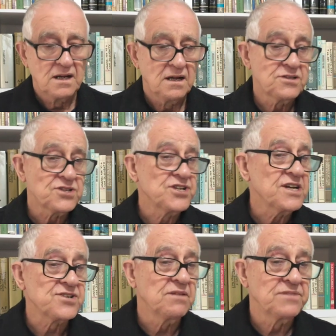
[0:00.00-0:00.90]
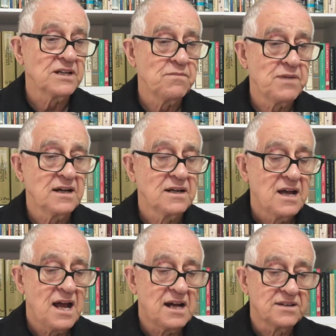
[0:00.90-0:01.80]
I'll just share something about
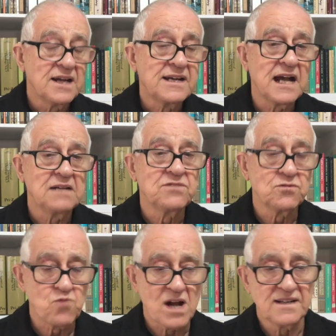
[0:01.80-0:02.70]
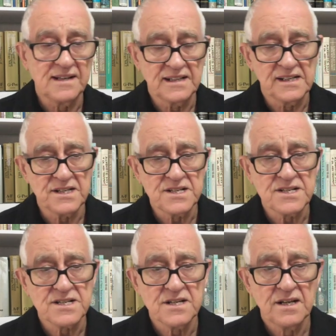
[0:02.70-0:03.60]
how they came to run
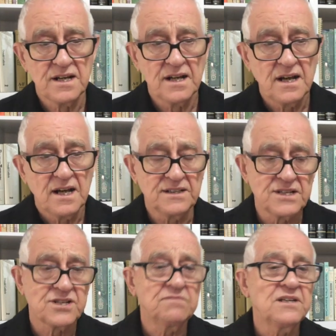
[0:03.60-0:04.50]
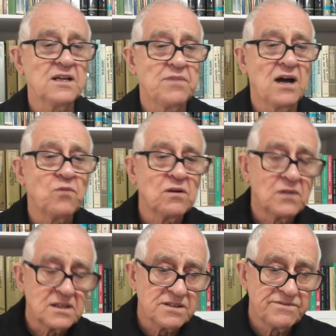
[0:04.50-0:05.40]
these. And then something about what
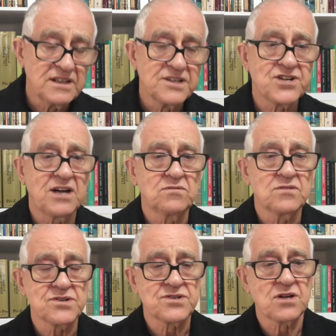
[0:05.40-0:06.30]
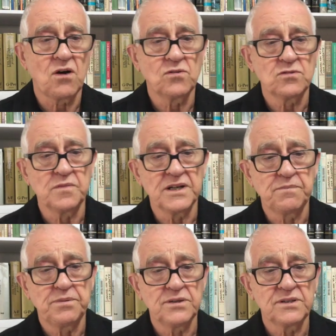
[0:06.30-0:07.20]
one of the village elders told me
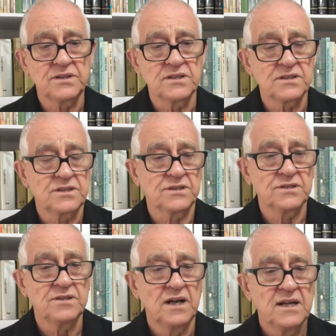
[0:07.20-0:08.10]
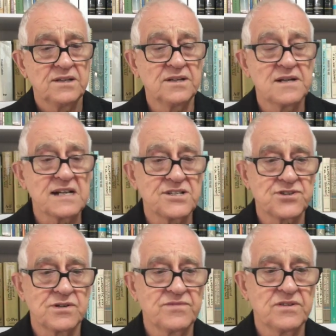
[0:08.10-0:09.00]
pertinent to the
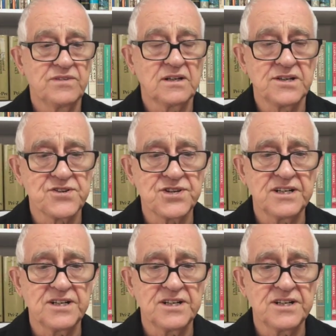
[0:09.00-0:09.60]
nature of the village.